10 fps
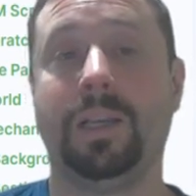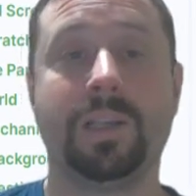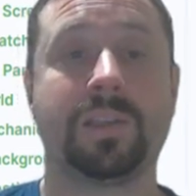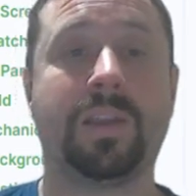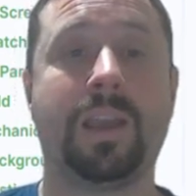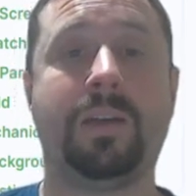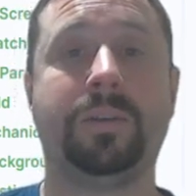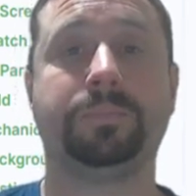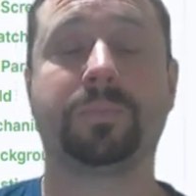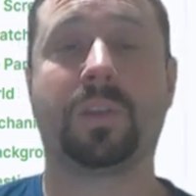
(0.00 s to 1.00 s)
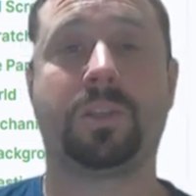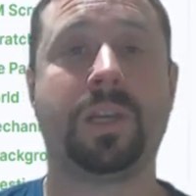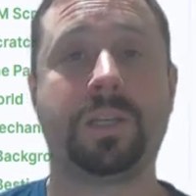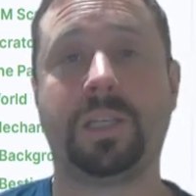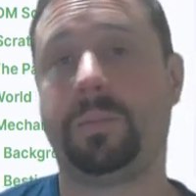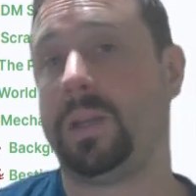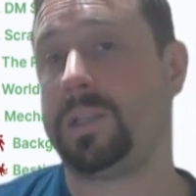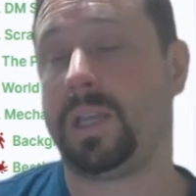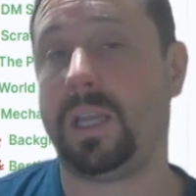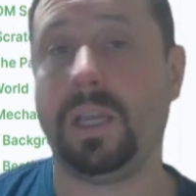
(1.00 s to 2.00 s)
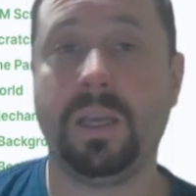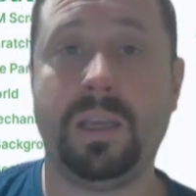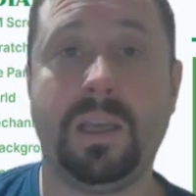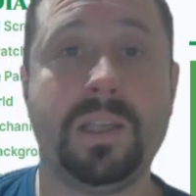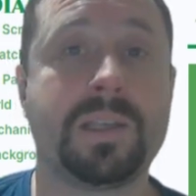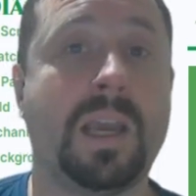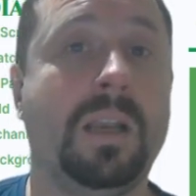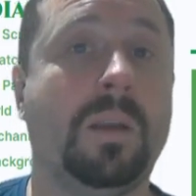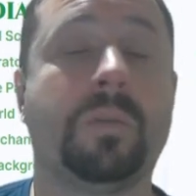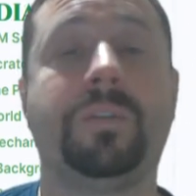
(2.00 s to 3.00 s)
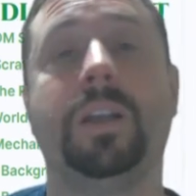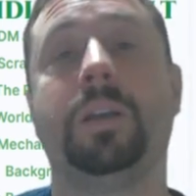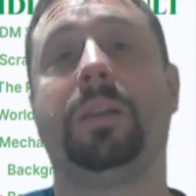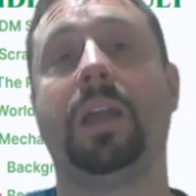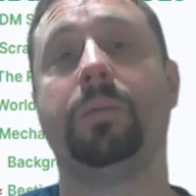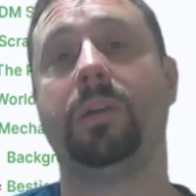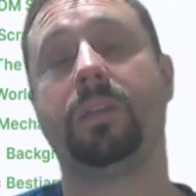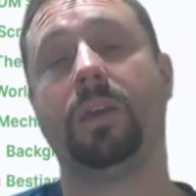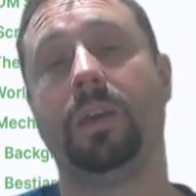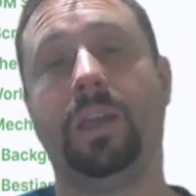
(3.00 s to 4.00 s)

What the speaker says: So there you have it. ChatGPT is a lot of fun to play with.